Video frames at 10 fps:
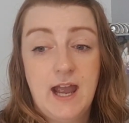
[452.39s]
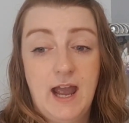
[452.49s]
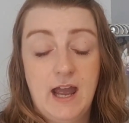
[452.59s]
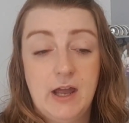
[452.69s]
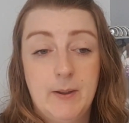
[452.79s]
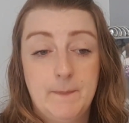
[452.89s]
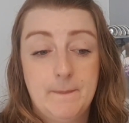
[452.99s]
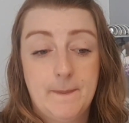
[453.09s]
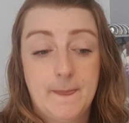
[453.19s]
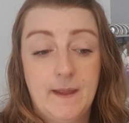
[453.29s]

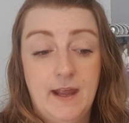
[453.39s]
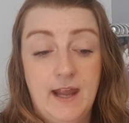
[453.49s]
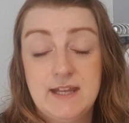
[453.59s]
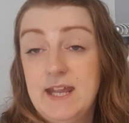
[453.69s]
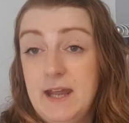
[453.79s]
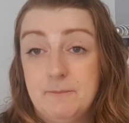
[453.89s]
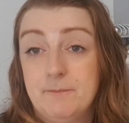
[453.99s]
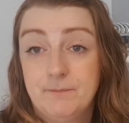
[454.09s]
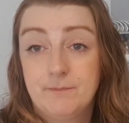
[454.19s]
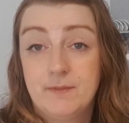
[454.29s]
And yeah,
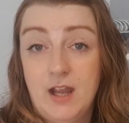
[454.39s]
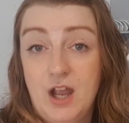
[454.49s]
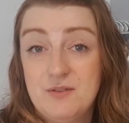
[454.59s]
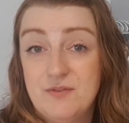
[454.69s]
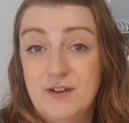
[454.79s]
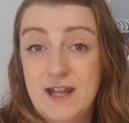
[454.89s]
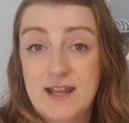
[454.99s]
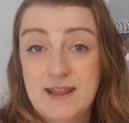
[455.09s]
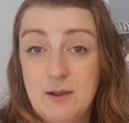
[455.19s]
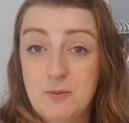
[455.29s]

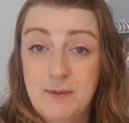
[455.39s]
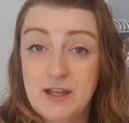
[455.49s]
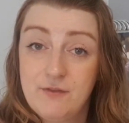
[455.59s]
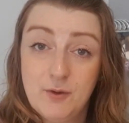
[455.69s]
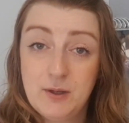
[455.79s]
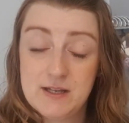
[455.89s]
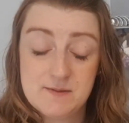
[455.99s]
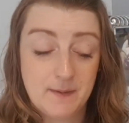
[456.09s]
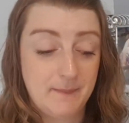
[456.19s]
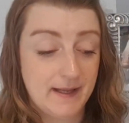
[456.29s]
hopefully that will make you feel a
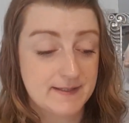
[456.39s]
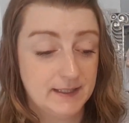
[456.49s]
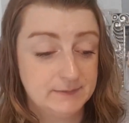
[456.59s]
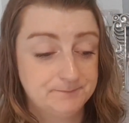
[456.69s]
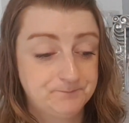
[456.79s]
little bit better.